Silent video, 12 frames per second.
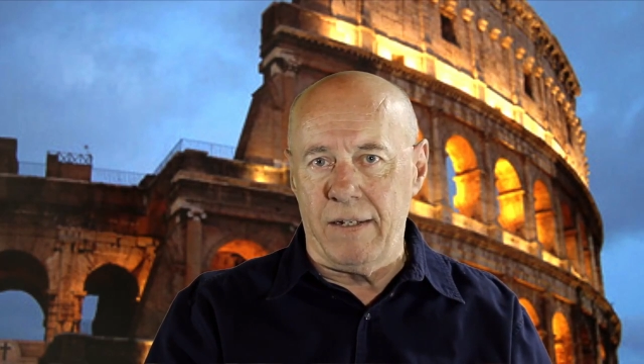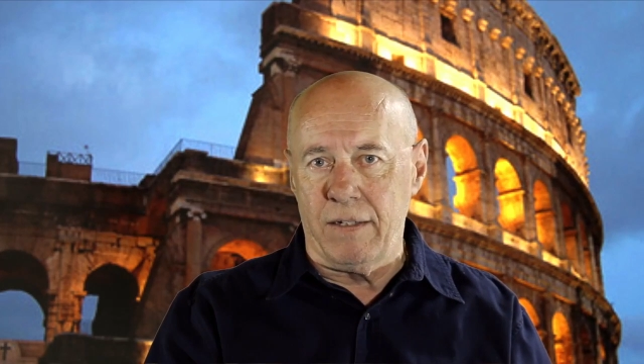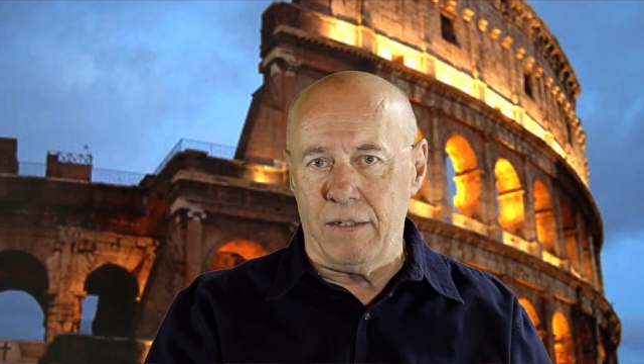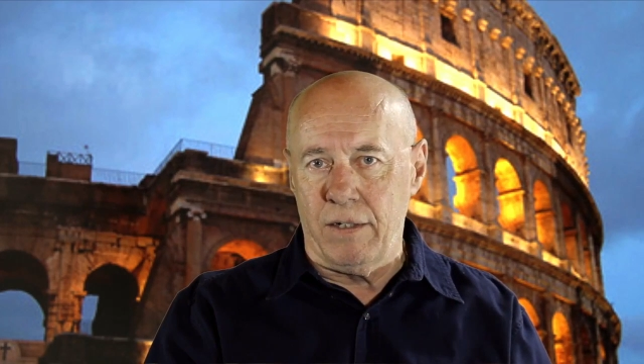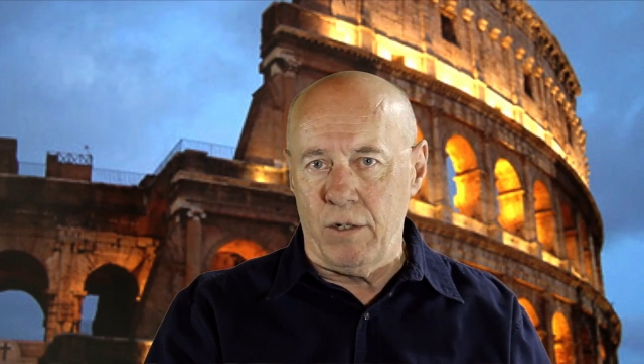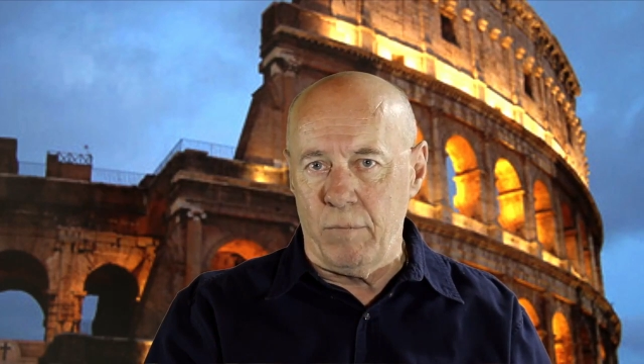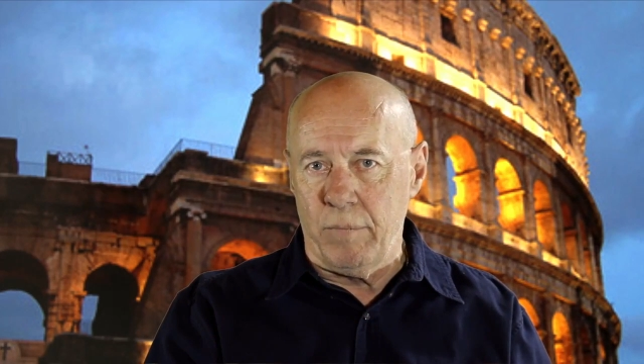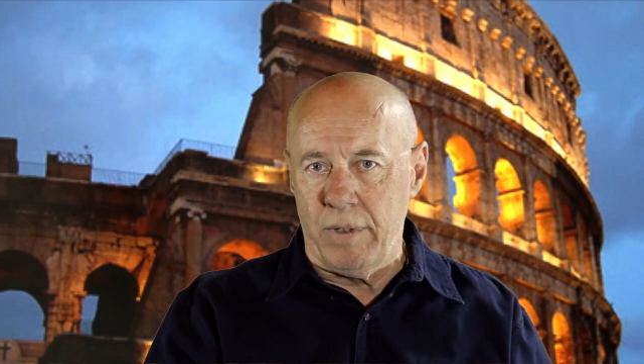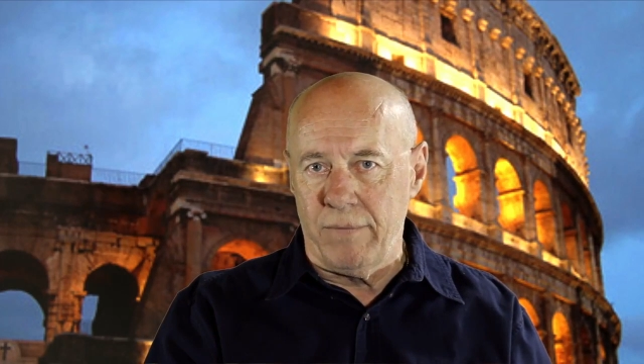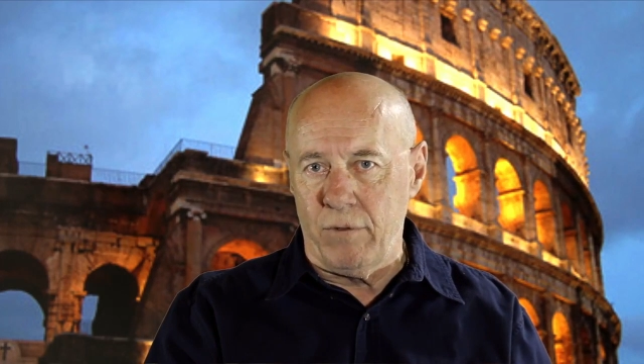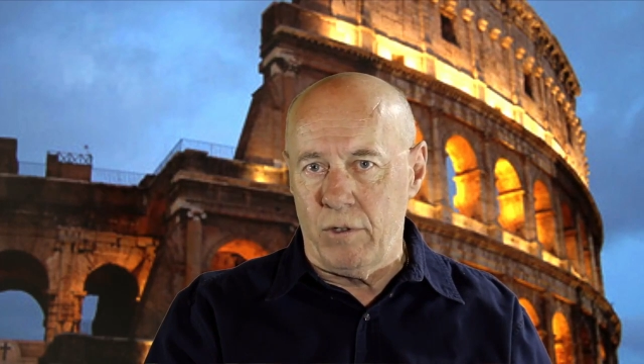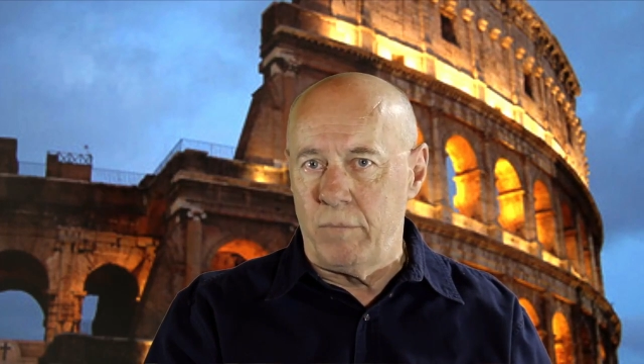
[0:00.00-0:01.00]
a little bit
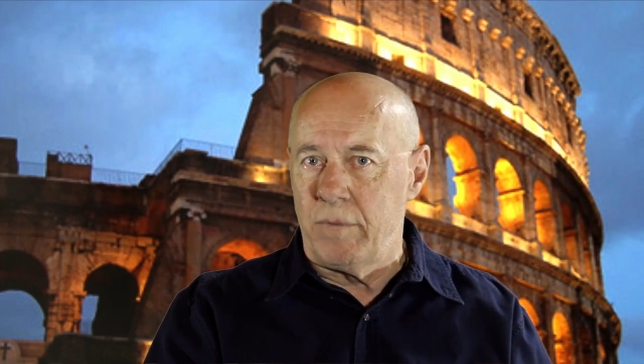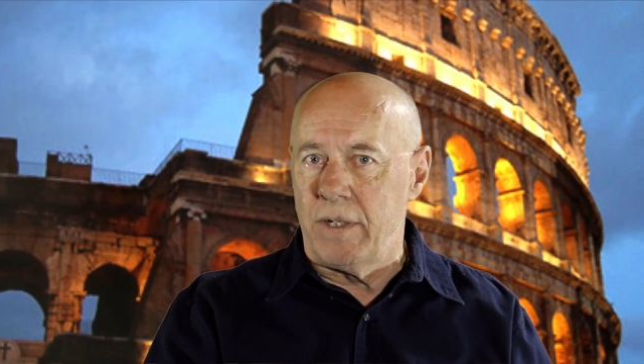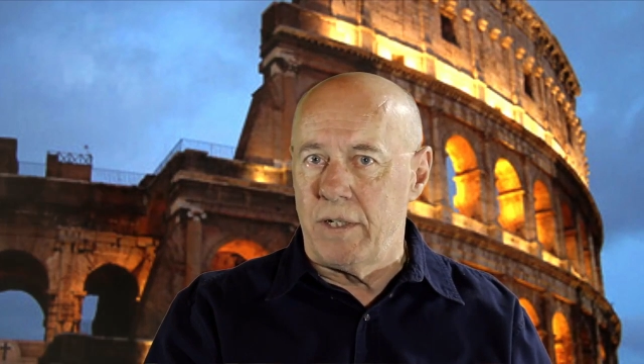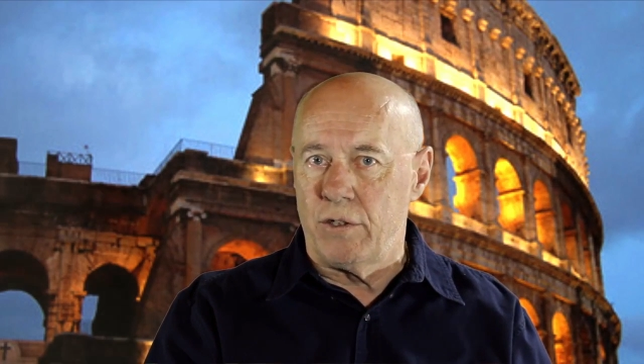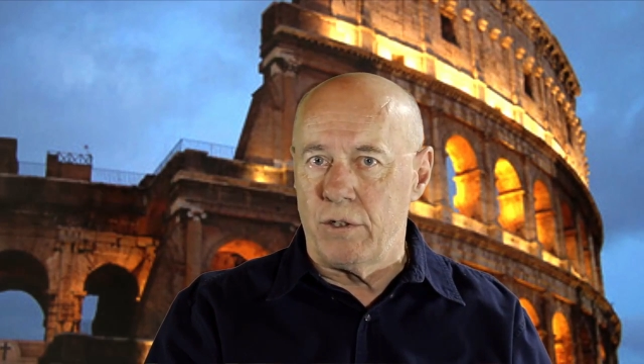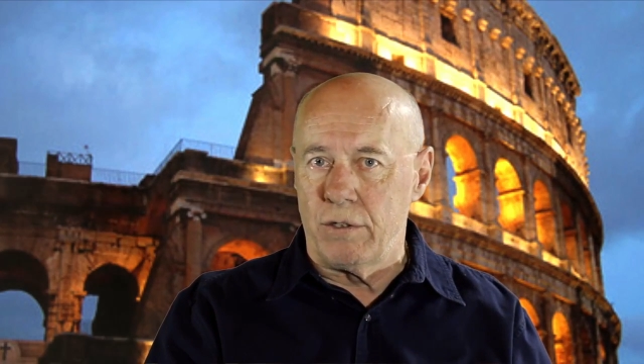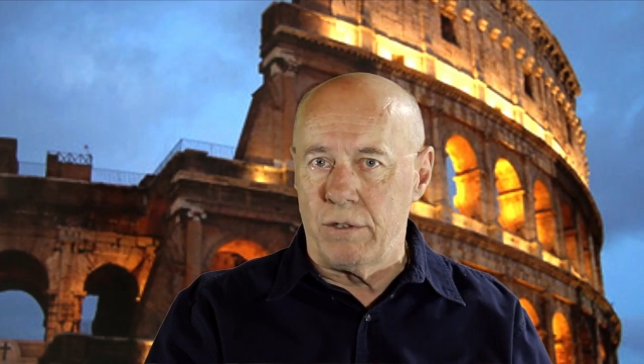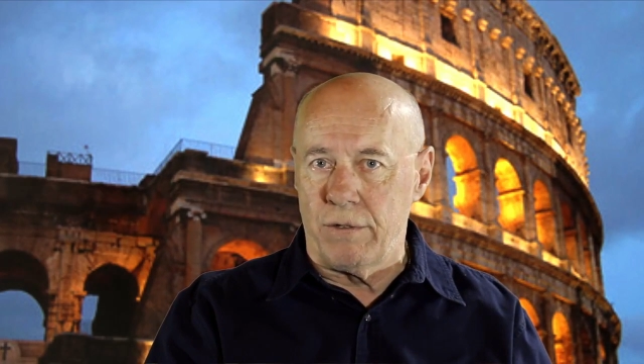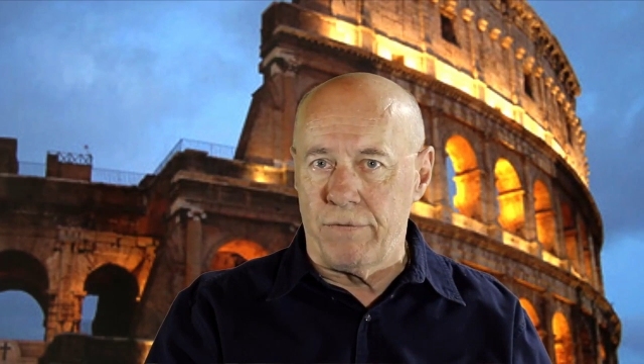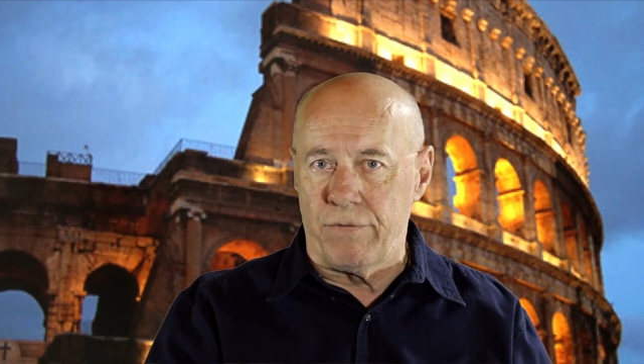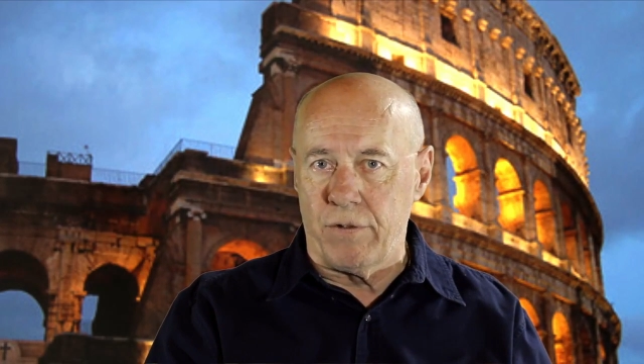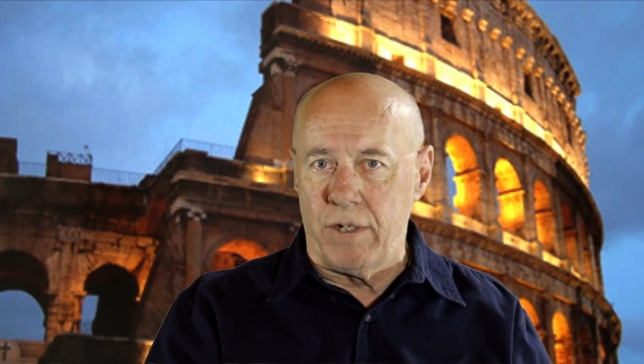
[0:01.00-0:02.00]
of illumination to
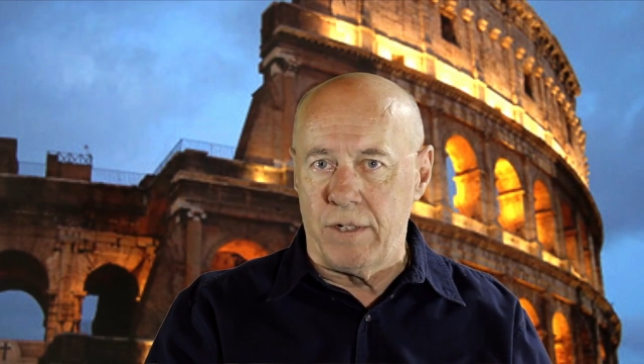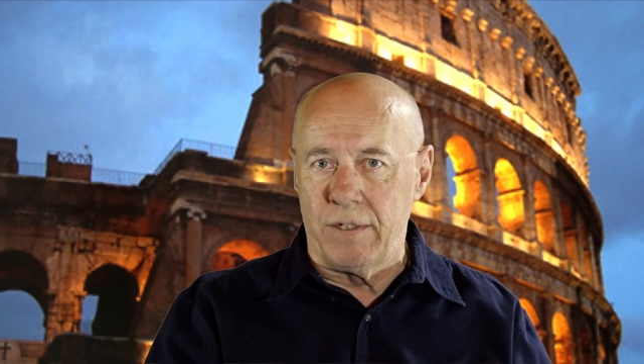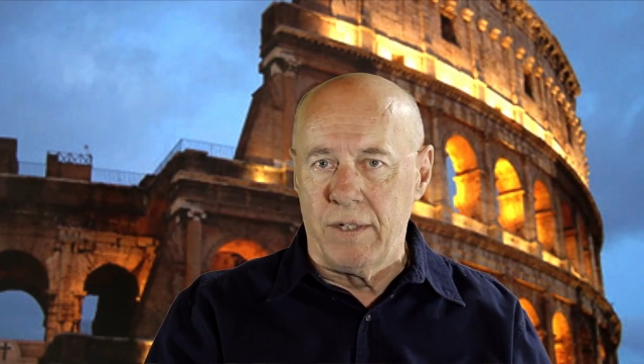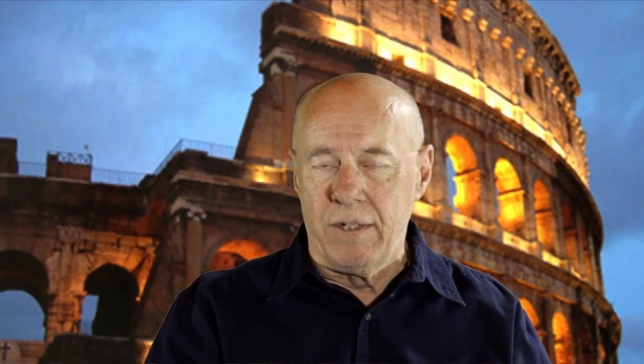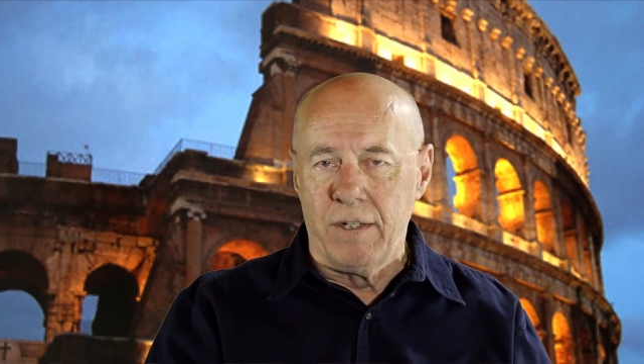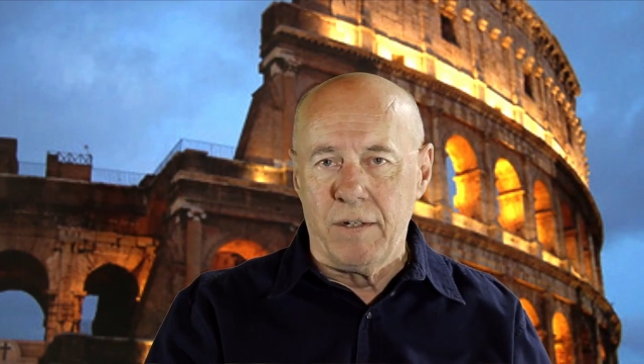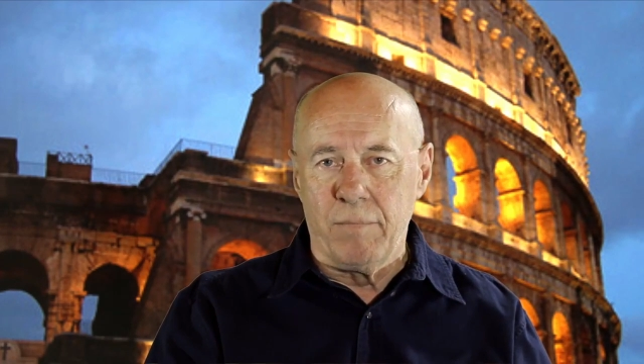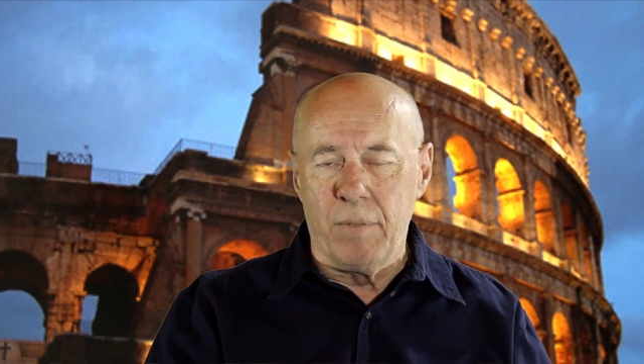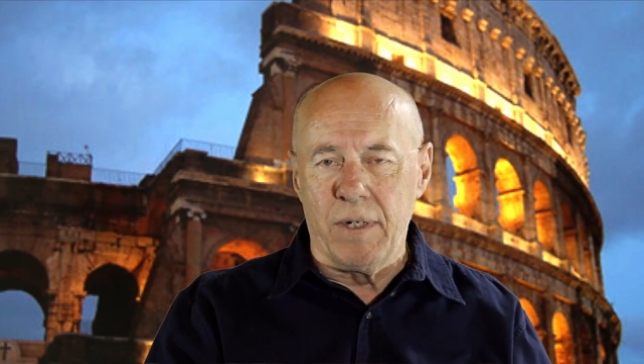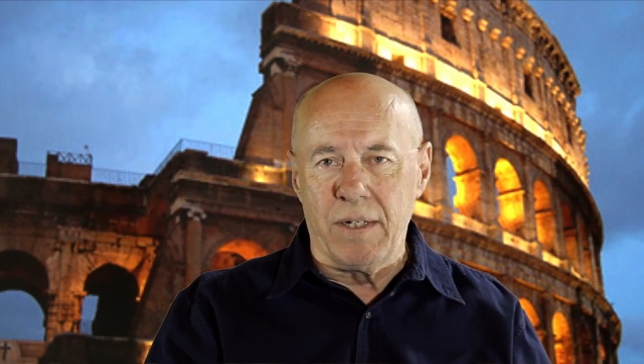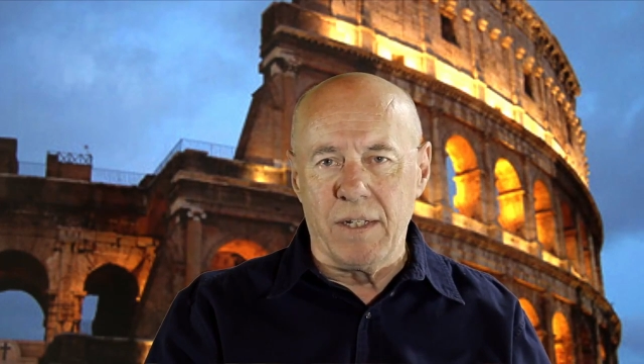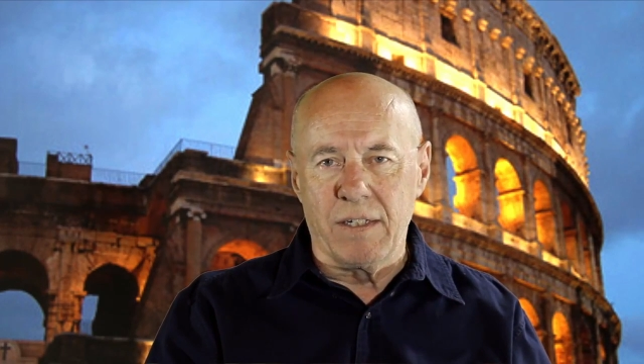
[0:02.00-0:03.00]
the front,
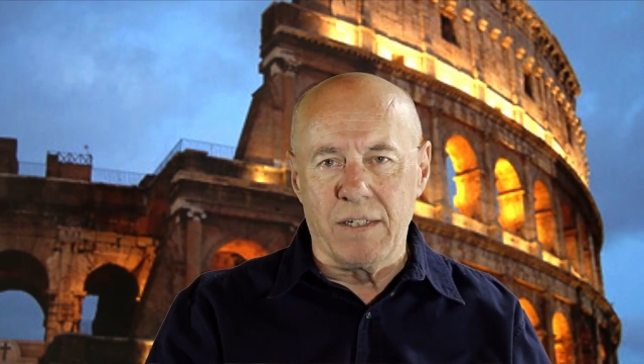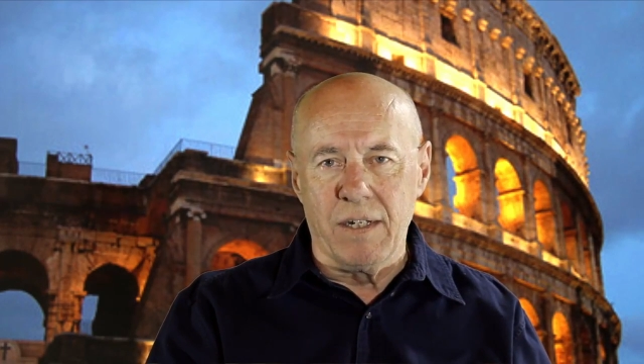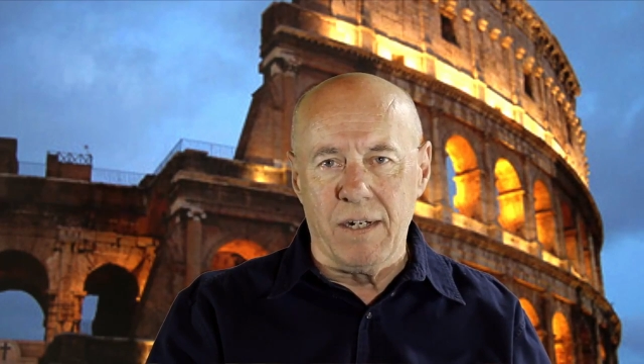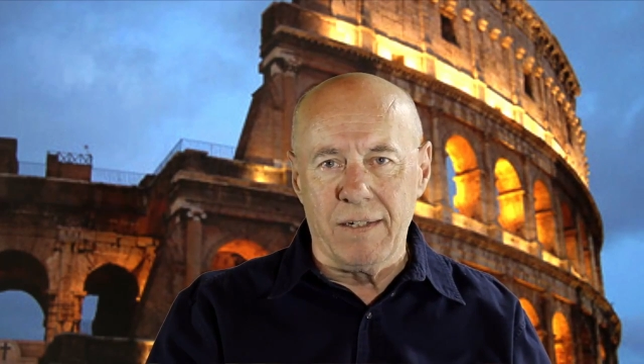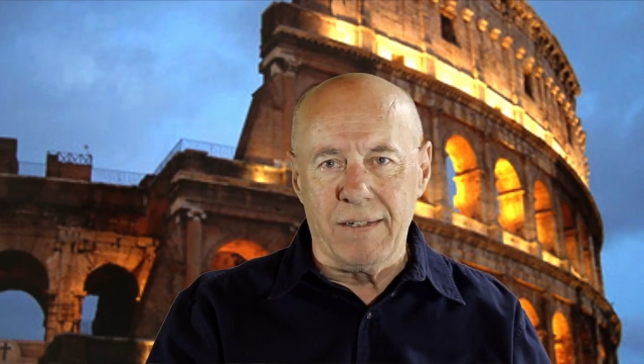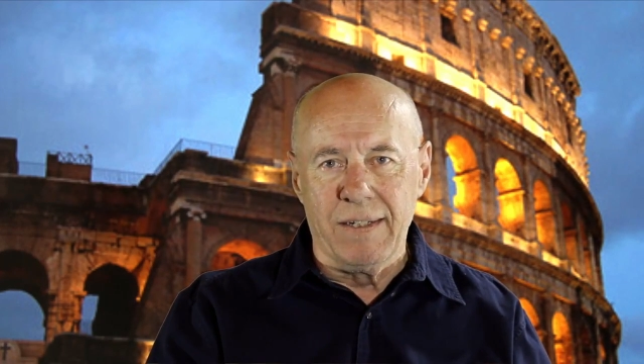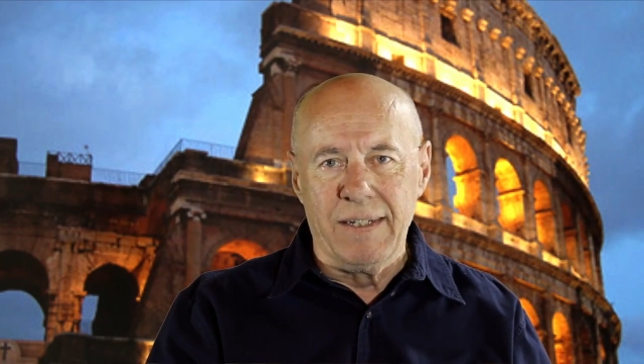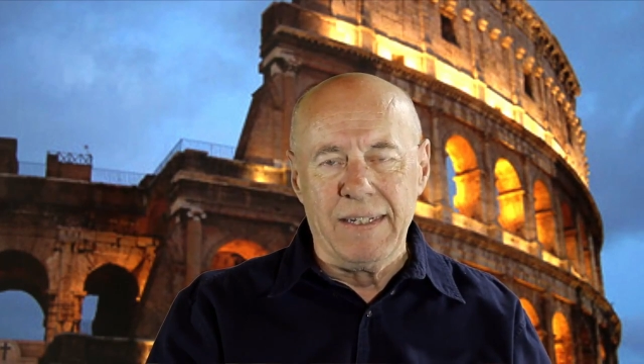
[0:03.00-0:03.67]
but it's not